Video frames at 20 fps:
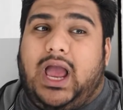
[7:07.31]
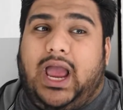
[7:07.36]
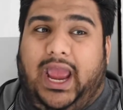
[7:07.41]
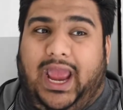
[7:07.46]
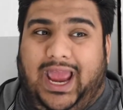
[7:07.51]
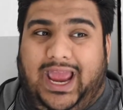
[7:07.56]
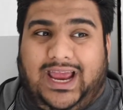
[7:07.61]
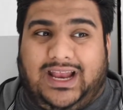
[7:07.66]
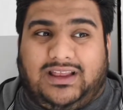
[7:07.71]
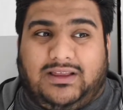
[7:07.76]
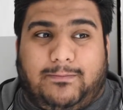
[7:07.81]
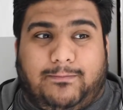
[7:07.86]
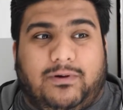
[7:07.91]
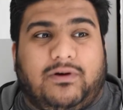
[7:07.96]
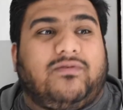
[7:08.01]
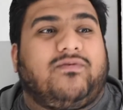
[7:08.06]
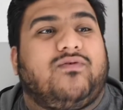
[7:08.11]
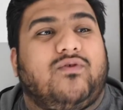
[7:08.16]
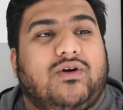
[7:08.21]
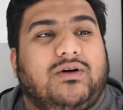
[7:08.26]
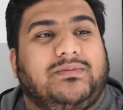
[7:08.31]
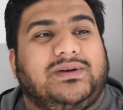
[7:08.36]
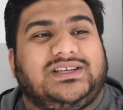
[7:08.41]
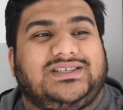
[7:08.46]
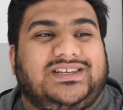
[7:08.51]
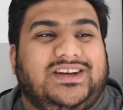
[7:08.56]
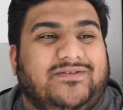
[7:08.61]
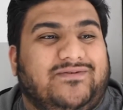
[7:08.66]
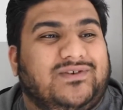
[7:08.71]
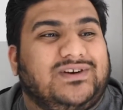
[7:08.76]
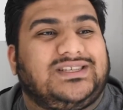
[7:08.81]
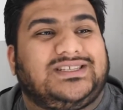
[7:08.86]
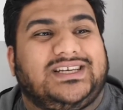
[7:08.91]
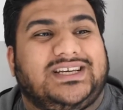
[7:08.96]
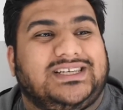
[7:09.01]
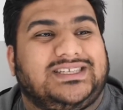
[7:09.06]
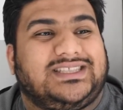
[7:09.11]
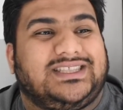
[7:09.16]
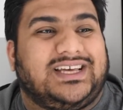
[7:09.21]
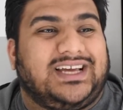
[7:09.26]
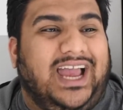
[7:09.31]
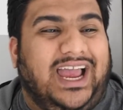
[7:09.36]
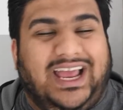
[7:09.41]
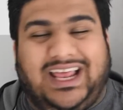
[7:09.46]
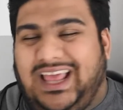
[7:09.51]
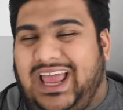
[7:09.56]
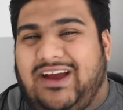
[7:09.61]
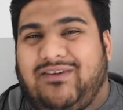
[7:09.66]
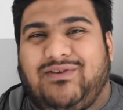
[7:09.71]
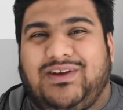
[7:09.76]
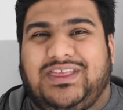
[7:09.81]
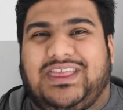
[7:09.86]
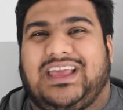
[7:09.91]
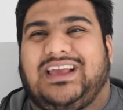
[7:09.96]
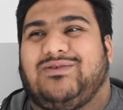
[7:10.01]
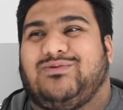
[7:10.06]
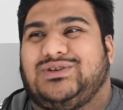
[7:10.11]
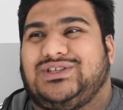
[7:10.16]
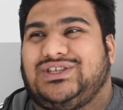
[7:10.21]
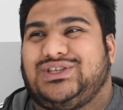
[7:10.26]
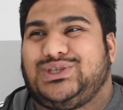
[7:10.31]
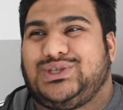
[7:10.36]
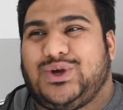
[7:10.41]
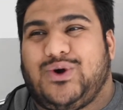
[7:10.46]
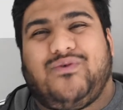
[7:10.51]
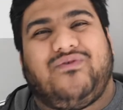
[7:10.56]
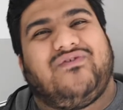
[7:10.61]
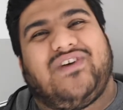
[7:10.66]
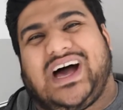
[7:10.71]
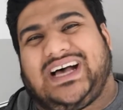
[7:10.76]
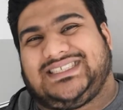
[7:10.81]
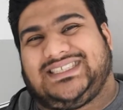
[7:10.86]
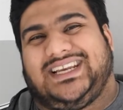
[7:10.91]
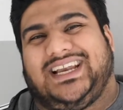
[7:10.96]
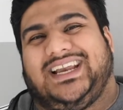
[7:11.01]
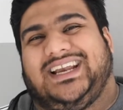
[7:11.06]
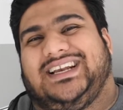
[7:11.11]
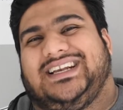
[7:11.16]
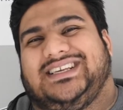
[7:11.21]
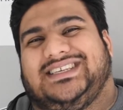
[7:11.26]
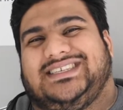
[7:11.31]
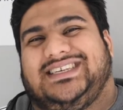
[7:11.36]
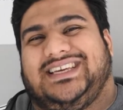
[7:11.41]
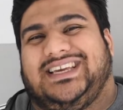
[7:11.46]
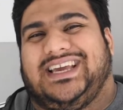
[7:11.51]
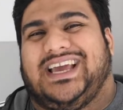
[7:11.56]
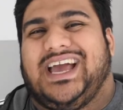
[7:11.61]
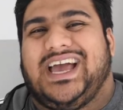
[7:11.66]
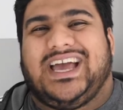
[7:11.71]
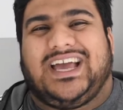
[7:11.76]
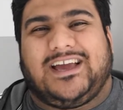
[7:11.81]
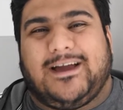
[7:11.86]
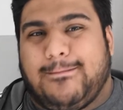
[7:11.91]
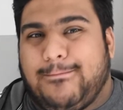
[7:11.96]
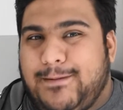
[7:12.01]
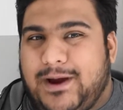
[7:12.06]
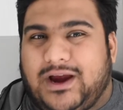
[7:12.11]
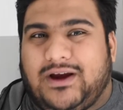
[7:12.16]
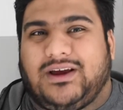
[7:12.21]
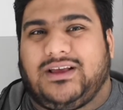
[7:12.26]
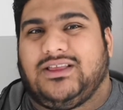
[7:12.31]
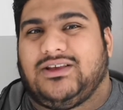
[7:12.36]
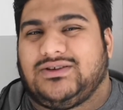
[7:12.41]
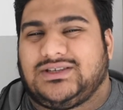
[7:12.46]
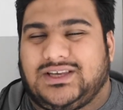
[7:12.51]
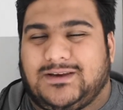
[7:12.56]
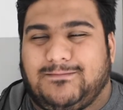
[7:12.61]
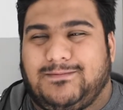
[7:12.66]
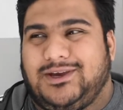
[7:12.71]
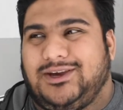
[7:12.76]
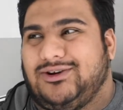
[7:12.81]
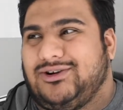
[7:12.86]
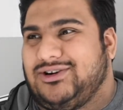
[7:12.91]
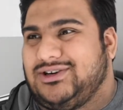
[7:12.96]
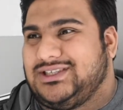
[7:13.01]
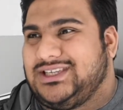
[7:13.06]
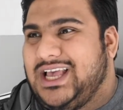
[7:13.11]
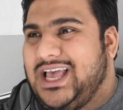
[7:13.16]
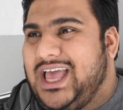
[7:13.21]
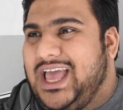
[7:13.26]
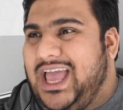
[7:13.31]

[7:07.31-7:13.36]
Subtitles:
And the performance differences, everything was so fascinating to see comparing those computers.